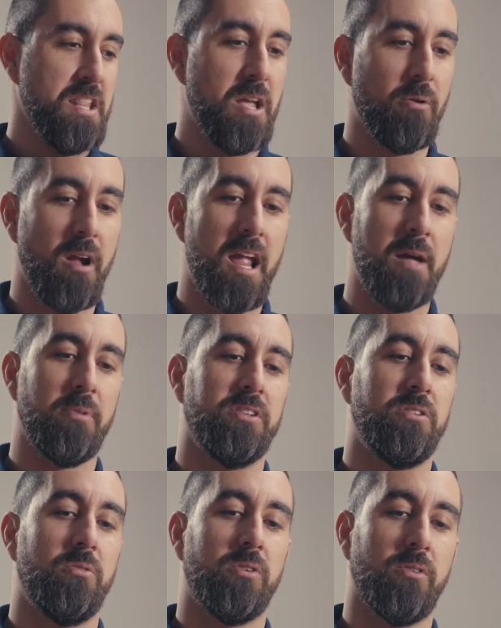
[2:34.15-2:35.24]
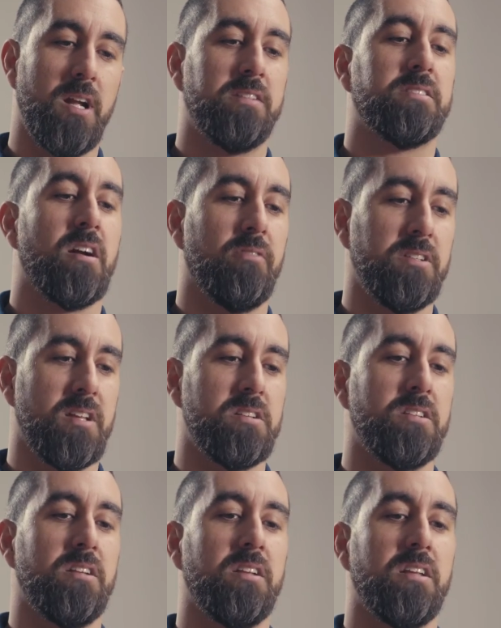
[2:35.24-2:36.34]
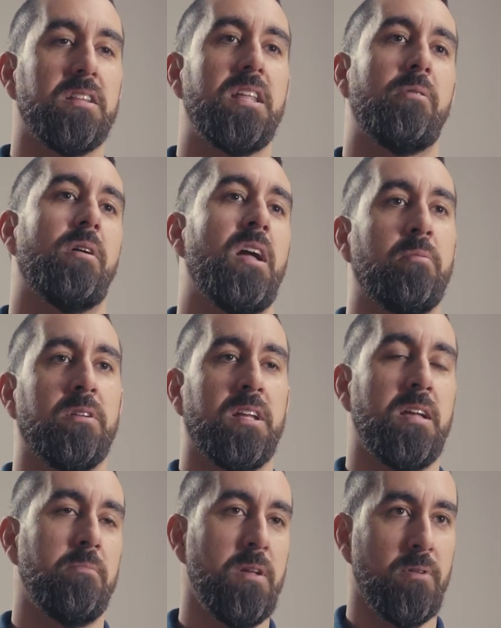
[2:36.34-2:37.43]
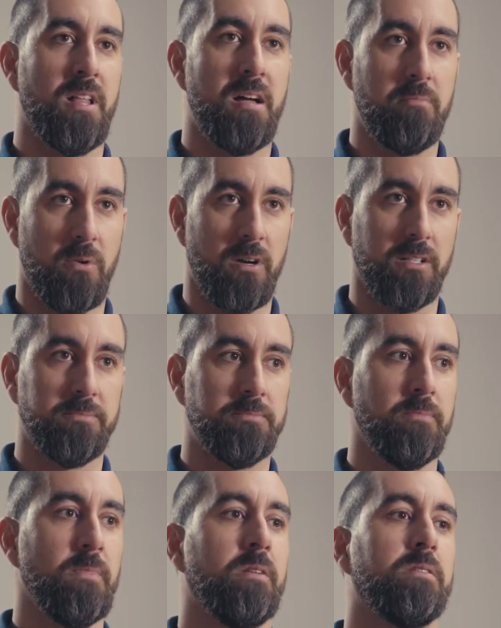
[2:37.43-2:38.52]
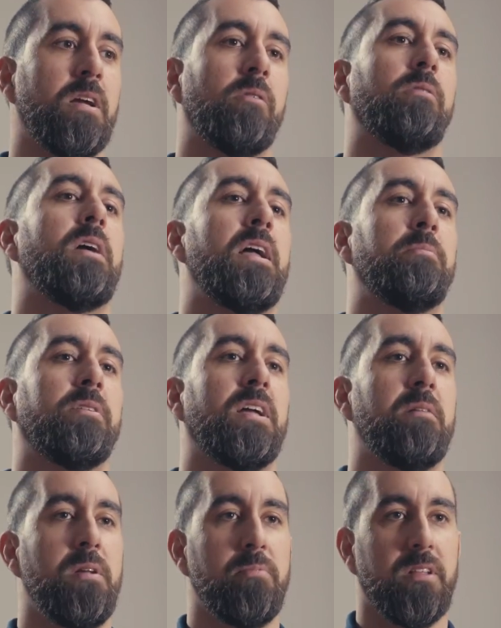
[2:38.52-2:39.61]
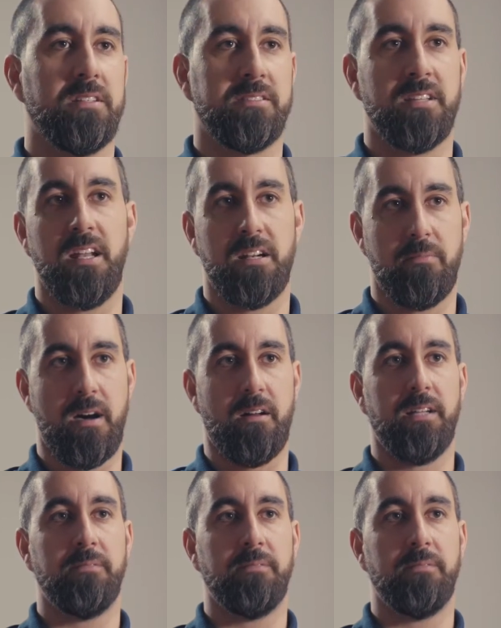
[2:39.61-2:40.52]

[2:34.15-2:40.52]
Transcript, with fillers: They were able to do a great discovery session. They were able to get people on board. They were able to get people excited about